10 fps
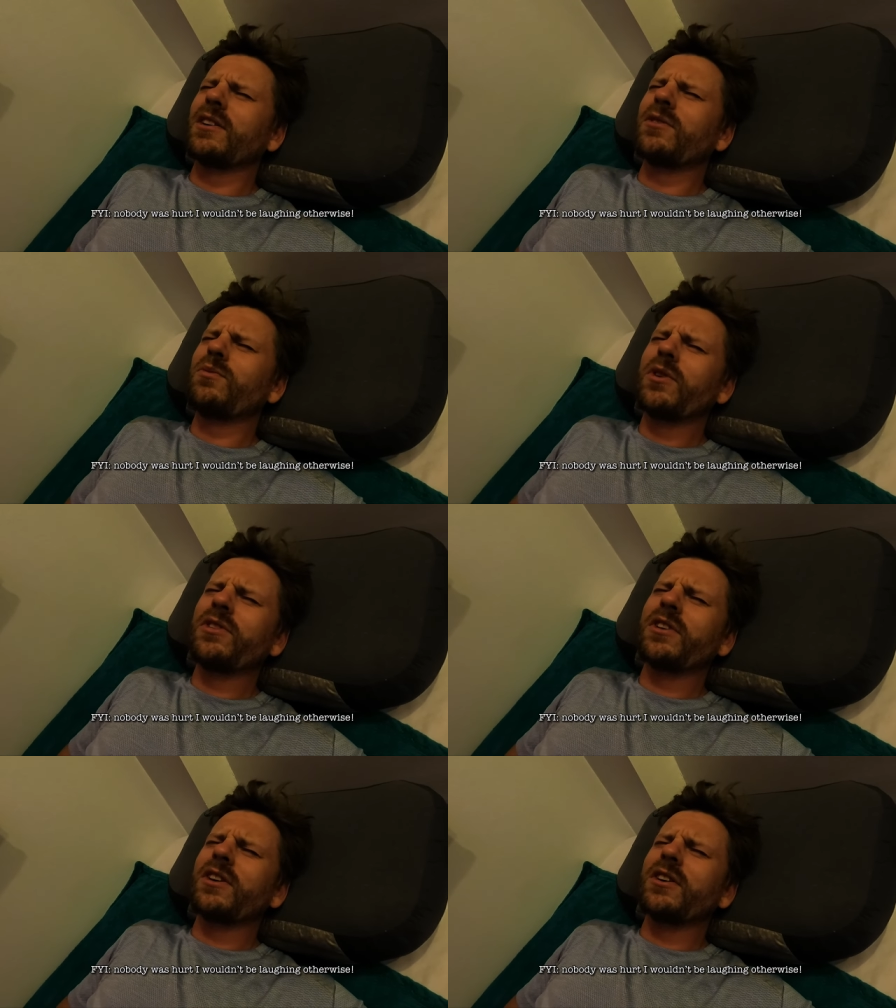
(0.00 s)
The one
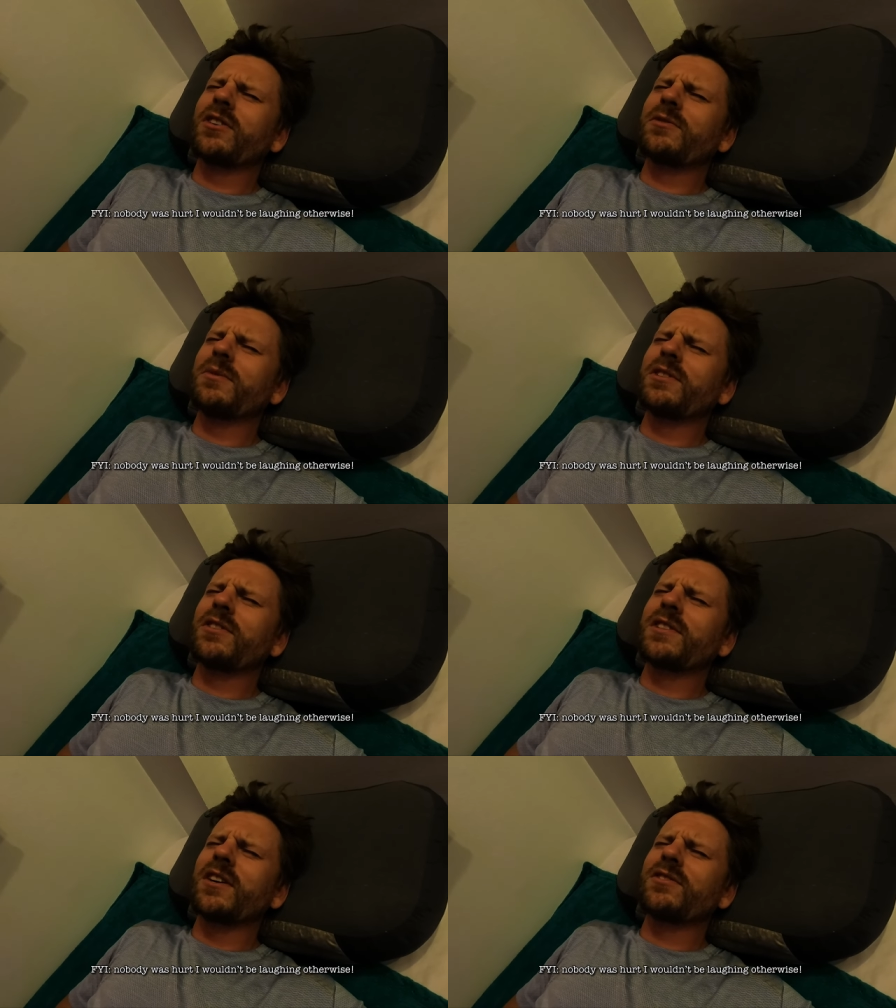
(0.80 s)
thing I asked from these
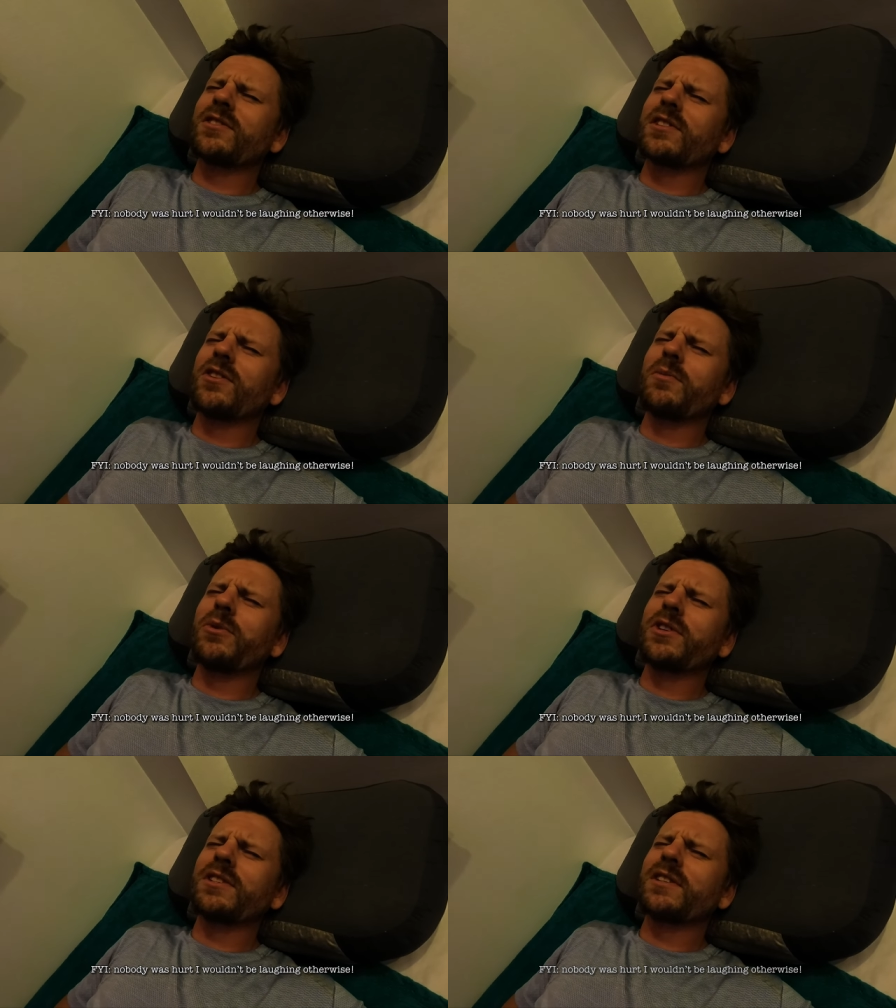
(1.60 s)
hotels is to not
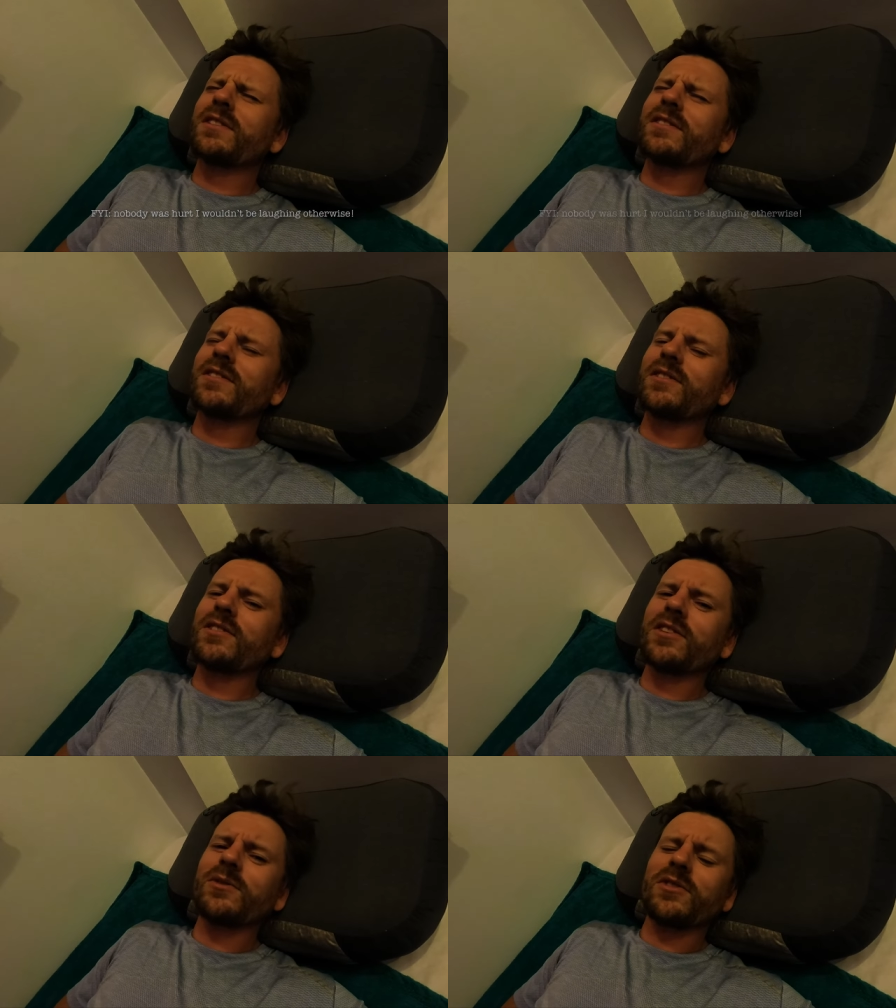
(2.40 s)
poison us.
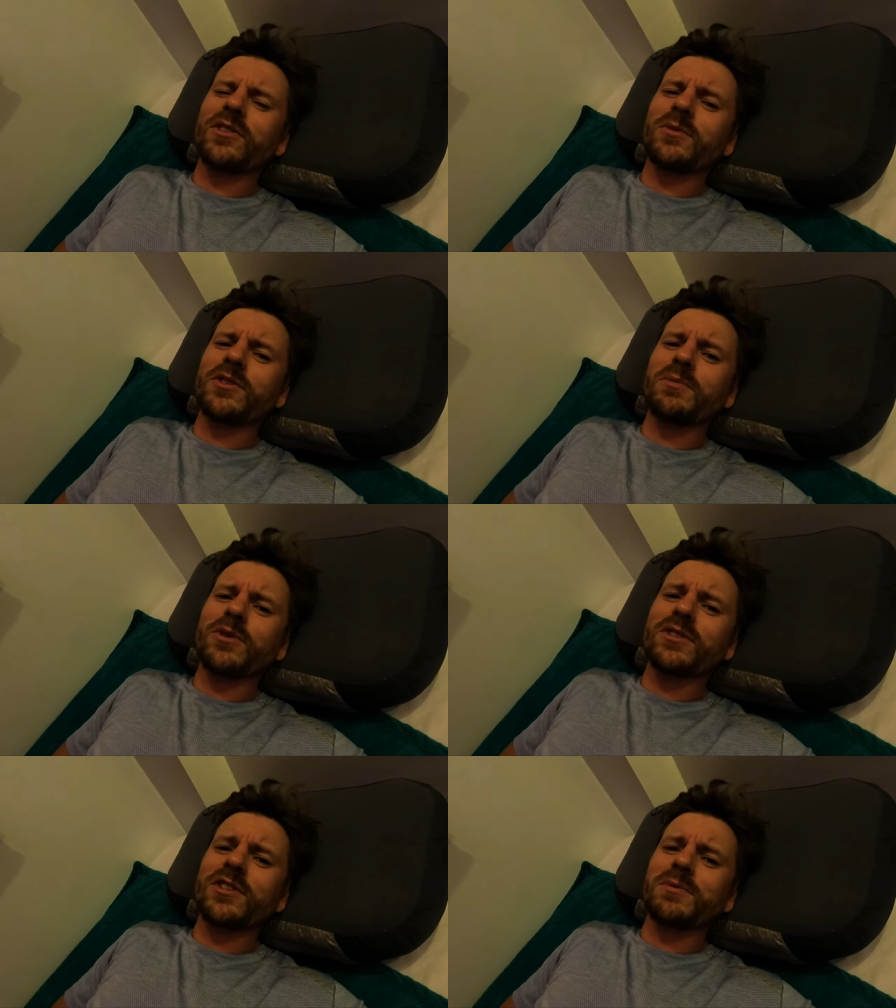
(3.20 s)
The other, the other ones
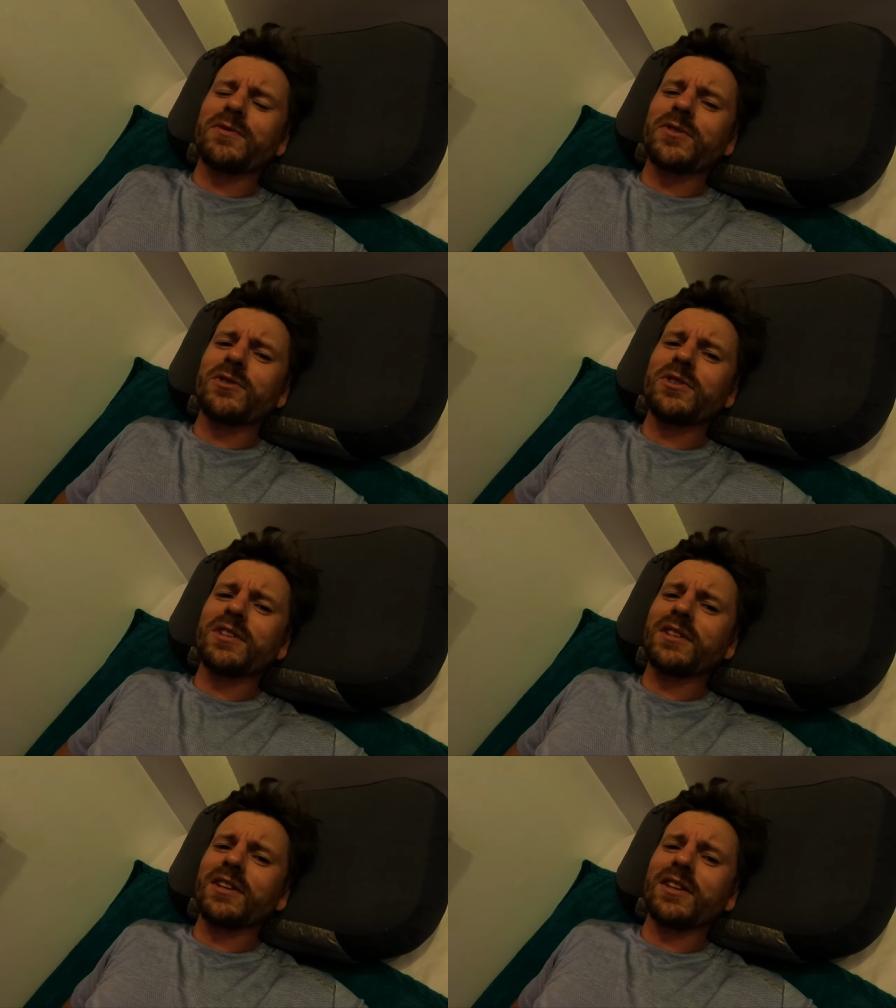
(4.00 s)
poisoned us with food,
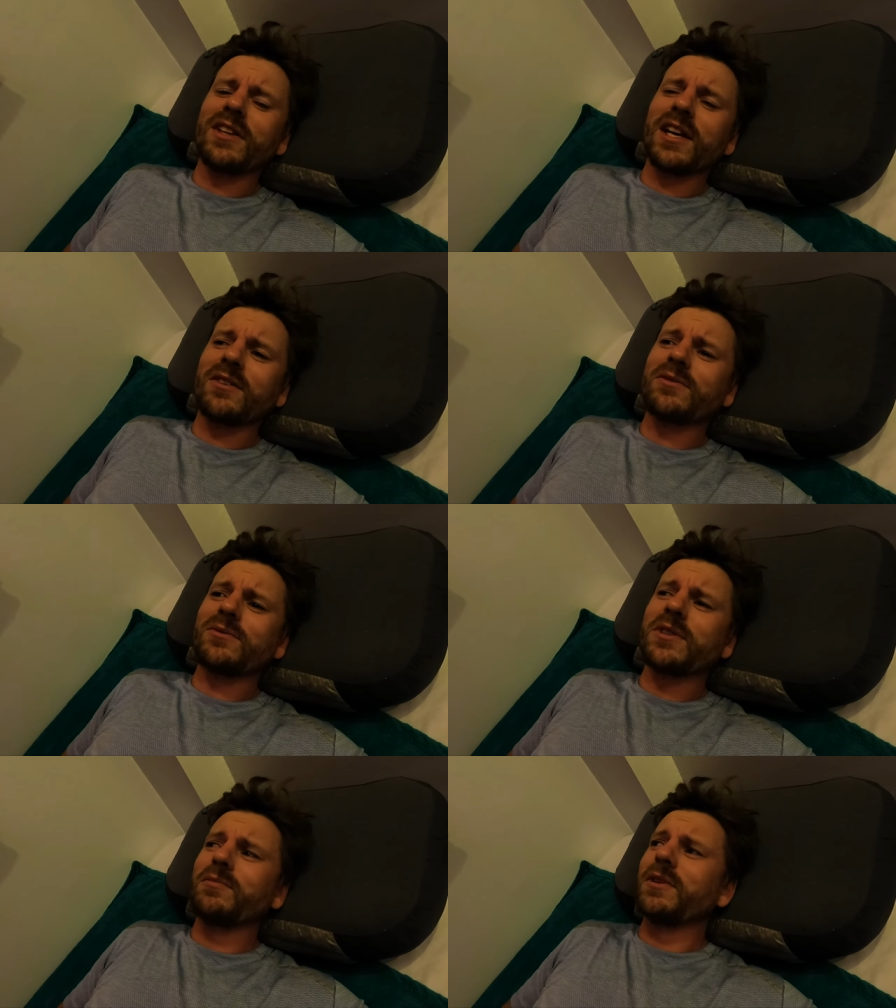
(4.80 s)
and now
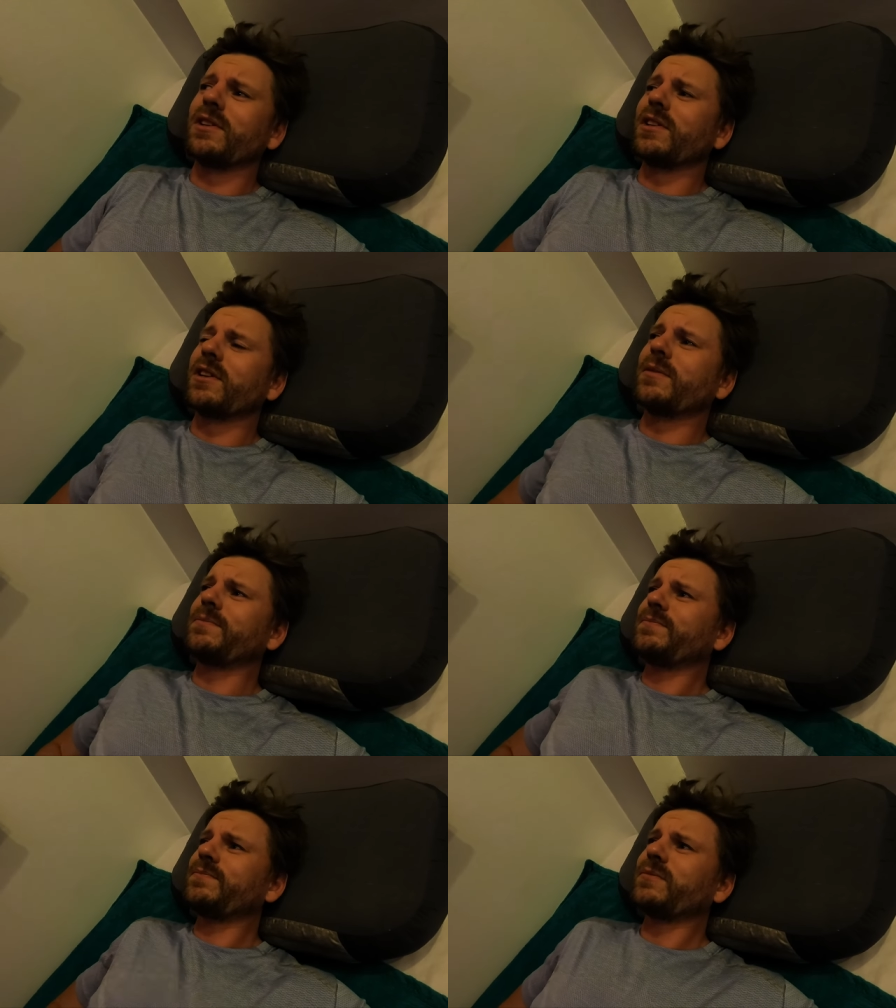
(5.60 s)
we've been uh,
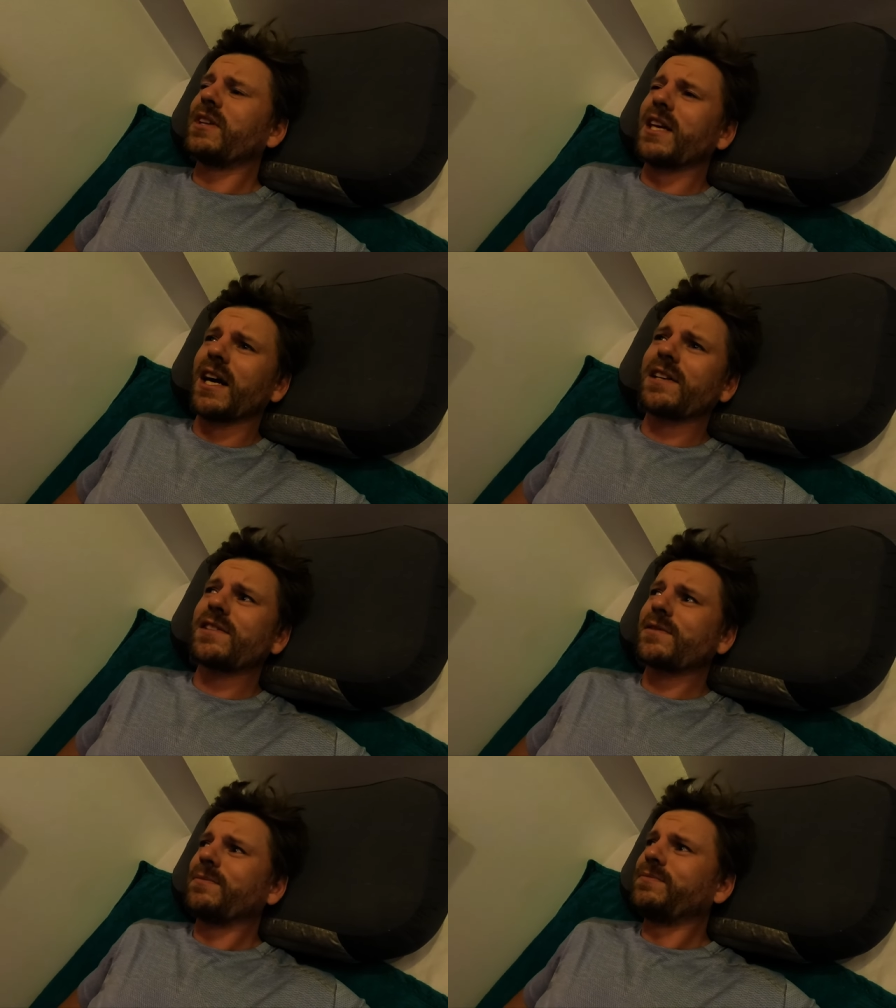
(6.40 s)

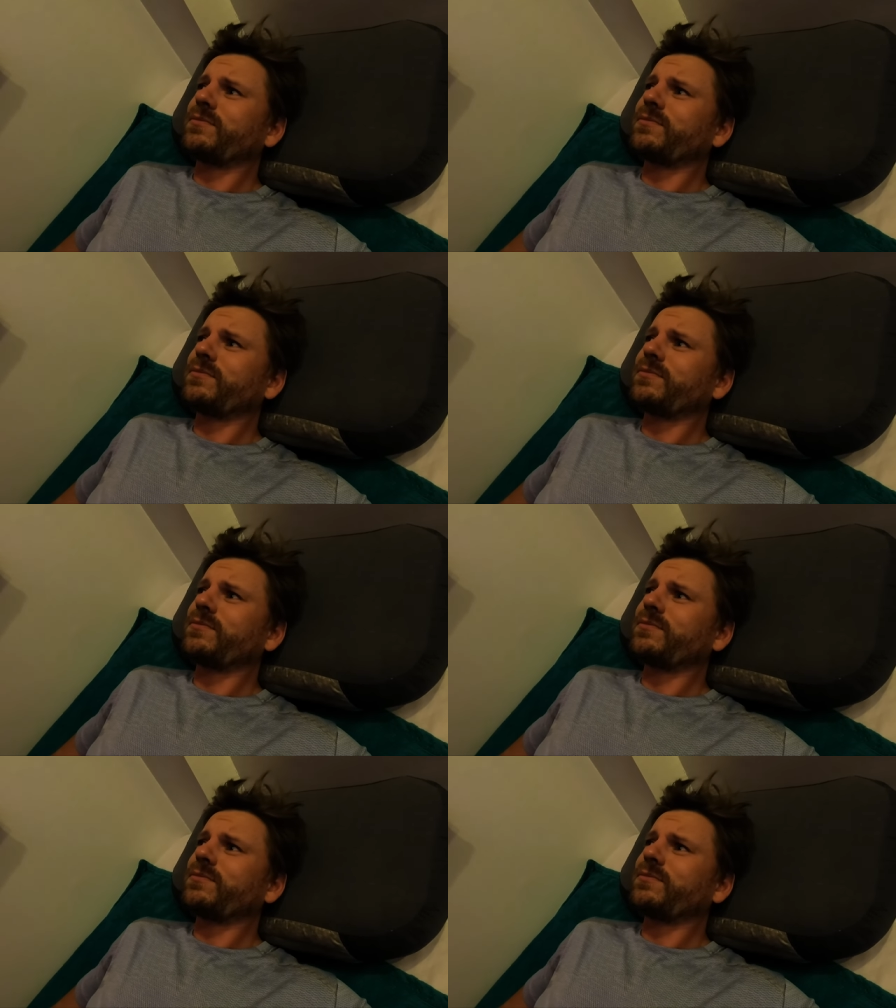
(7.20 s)
gassed.